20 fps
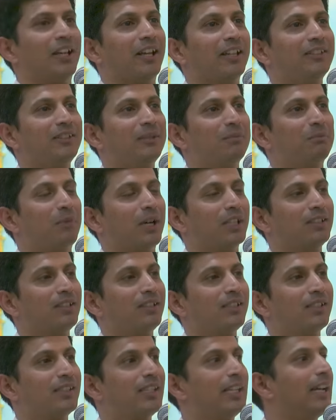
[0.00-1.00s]
And the mother
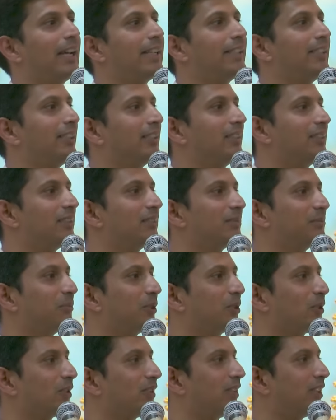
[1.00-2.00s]
is delighted
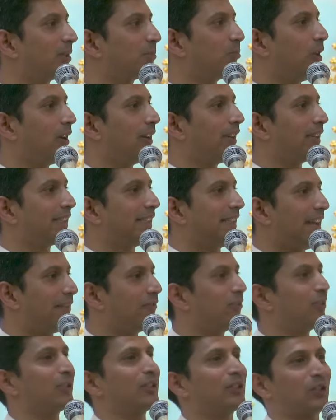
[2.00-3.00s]
because this boy has
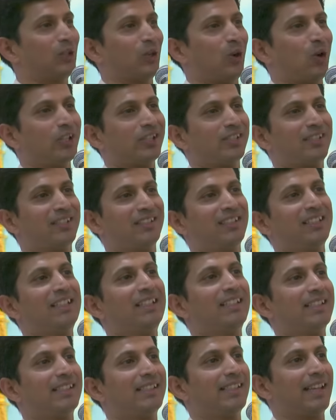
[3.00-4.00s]
never crossed
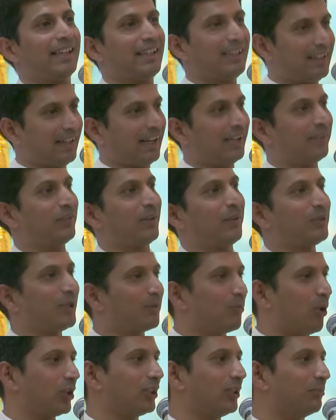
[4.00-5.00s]
second rank from
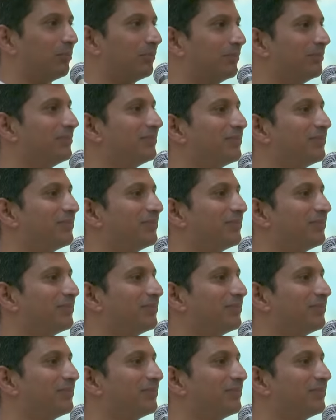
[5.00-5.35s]
the bottom.